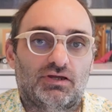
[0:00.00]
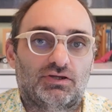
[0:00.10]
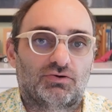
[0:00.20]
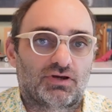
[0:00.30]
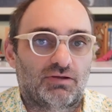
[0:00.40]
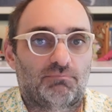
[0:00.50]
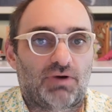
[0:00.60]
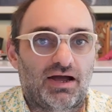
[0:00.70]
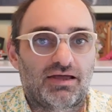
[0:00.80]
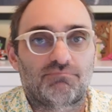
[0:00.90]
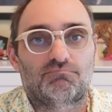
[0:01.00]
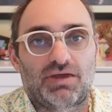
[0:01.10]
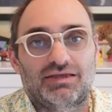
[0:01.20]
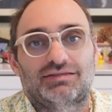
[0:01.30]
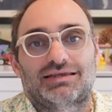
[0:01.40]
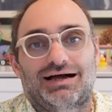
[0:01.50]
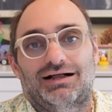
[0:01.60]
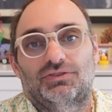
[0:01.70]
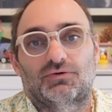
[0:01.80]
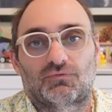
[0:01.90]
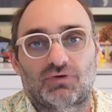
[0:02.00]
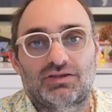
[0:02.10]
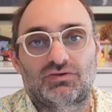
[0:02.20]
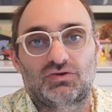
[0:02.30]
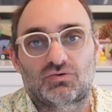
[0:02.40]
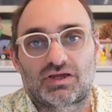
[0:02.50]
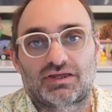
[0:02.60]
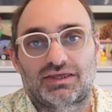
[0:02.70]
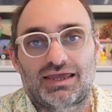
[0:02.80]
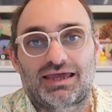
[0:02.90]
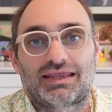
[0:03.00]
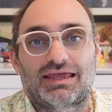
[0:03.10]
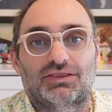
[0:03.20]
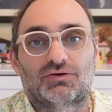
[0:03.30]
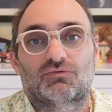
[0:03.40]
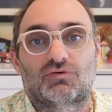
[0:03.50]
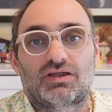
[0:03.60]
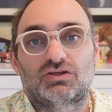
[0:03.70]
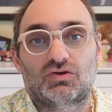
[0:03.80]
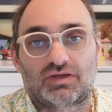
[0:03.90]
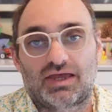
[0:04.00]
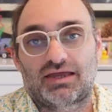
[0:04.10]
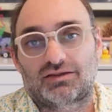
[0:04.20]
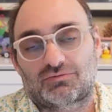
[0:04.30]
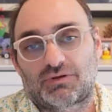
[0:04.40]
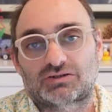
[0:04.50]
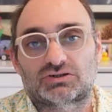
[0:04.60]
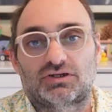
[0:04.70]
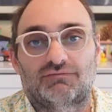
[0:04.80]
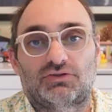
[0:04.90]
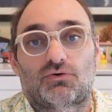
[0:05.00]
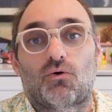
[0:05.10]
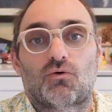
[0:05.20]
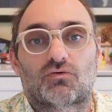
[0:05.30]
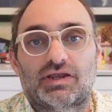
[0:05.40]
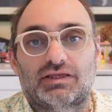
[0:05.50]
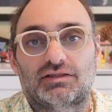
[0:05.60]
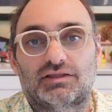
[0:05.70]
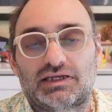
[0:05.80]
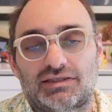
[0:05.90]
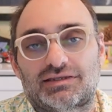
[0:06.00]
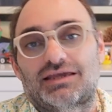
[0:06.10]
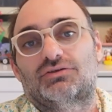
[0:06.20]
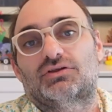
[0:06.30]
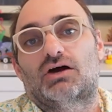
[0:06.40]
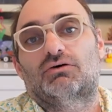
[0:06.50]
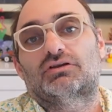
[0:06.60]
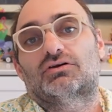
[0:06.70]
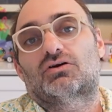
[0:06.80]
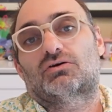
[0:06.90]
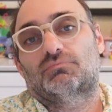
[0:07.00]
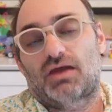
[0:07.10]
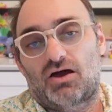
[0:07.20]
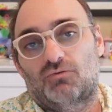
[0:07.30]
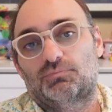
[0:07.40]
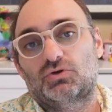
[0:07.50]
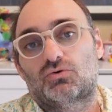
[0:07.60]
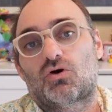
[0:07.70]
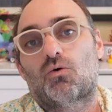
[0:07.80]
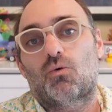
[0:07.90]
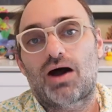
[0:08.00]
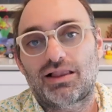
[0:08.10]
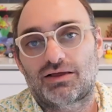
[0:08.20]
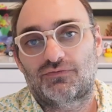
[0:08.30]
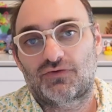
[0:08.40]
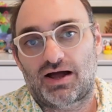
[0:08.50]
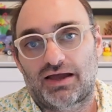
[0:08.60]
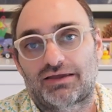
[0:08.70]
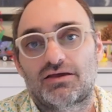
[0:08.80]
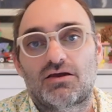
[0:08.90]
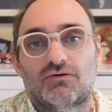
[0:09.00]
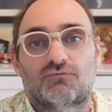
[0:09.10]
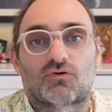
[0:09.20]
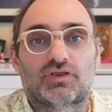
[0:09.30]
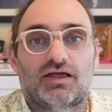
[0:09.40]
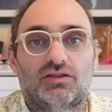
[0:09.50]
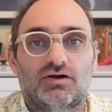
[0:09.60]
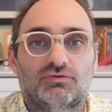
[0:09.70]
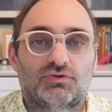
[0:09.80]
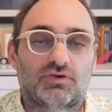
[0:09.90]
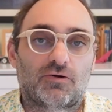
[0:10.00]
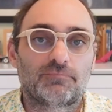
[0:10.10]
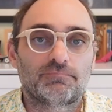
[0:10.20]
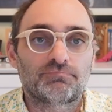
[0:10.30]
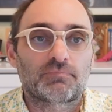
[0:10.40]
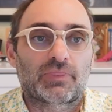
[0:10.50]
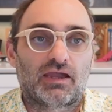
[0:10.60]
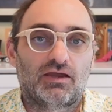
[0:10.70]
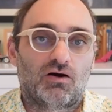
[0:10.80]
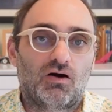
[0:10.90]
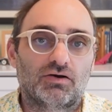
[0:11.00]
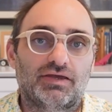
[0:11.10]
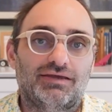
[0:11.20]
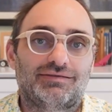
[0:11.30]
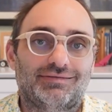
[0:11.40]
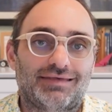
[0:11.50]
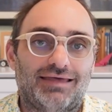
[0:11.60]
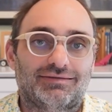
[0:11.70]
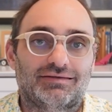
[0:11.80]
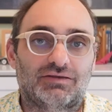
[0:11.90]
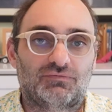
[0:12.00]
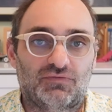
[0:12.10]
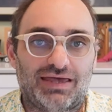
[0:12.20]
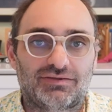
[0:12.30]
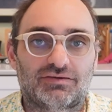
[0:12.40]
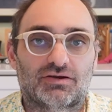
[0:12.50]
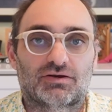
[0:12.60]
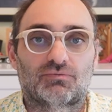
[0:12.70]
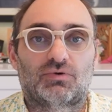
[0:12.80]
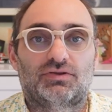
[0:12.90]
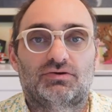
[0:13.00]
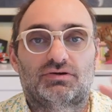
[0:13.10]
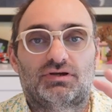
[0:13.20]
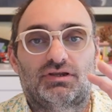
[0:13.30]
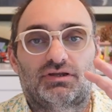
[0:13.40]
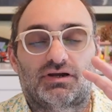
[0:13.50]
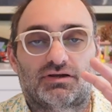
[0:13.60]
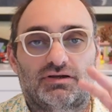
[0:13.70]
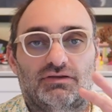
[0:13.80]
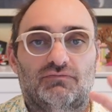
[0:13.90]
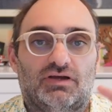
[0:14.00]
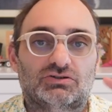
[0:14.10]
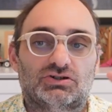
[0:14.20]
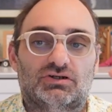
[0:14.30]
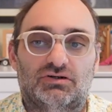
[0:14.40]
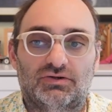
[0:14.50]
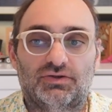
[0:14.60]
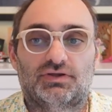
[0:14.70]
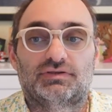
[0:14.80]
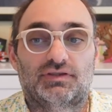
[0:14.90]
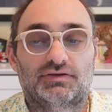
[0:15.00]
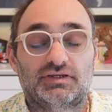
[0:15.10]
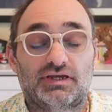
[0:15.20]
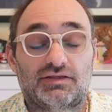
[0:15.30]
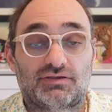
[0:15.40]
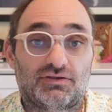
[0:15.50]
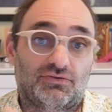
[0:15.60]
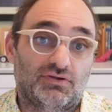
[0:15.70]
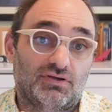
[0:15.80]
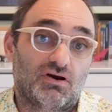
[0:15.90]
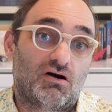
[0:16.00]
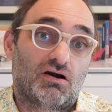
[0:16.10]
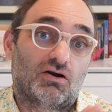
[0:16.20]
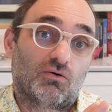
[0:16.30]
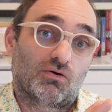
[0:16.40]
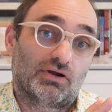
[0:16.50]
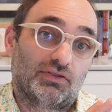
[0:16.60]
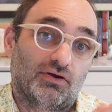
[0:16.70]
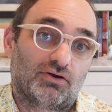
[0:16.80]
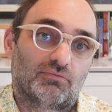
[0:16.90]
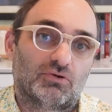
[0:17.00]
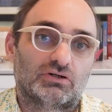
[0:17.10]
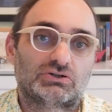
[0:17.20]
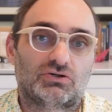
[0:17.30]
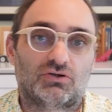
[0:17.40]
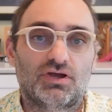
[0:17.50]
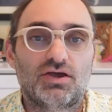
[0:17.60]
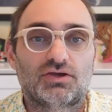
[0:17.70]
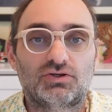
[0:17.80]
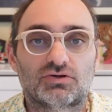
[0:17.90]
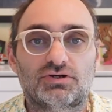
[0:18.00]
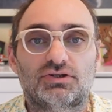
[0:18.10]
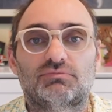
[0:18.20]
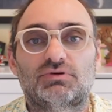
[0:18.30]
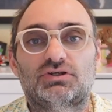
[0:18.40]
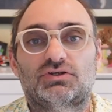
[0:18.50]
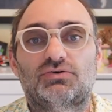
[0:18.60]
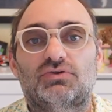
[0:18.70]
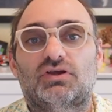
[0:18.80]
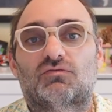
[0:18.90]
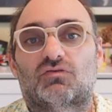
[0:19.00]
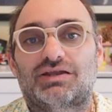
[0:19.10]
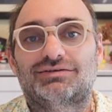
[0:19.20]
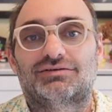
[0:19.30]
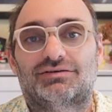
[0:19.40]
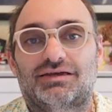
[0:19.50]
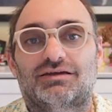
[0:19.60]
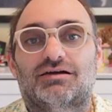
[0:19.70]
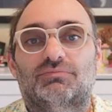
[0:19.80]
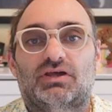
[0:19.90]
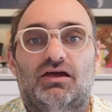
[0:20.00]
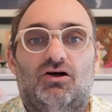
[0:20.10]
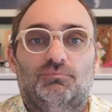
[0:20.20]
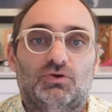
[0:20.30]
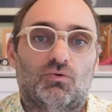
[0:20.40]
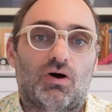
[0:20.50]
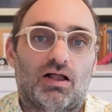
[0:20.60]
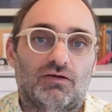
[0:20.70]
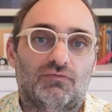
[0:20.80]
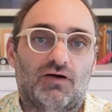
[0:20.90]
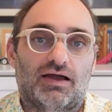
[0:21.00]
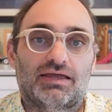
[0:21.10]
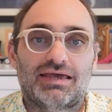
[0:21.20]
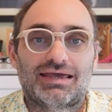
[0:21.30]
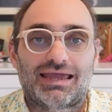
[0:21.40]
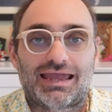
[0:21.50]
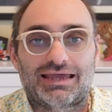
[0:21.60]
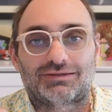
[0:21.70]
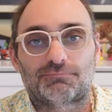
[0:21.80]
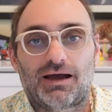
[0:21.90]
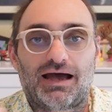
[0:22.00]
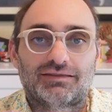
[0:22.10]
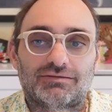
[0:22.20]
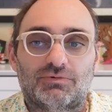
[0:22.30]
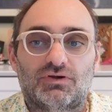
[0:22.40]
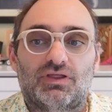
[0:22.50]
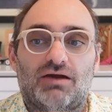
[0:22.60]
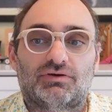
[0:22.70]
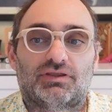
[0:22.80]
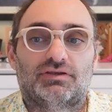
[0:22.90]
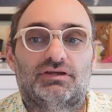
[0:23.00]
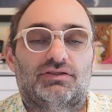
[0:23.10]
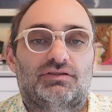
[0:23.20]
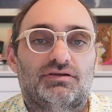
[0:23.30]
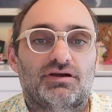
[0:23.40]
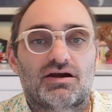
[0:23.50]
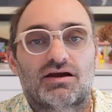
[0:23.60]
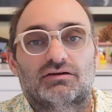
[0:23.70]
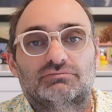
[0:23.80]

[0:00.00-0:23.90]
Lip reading: you're going to buy it based on the rents you can get, and the rent you get, especially if it's already leased, is going to help you qualify for that loan. So in all cases, as an investor, whether you're getting a conventional, the DSCR, or the commercial, you're going to be using rental income to help you qualify. It's possible that with the DSCR,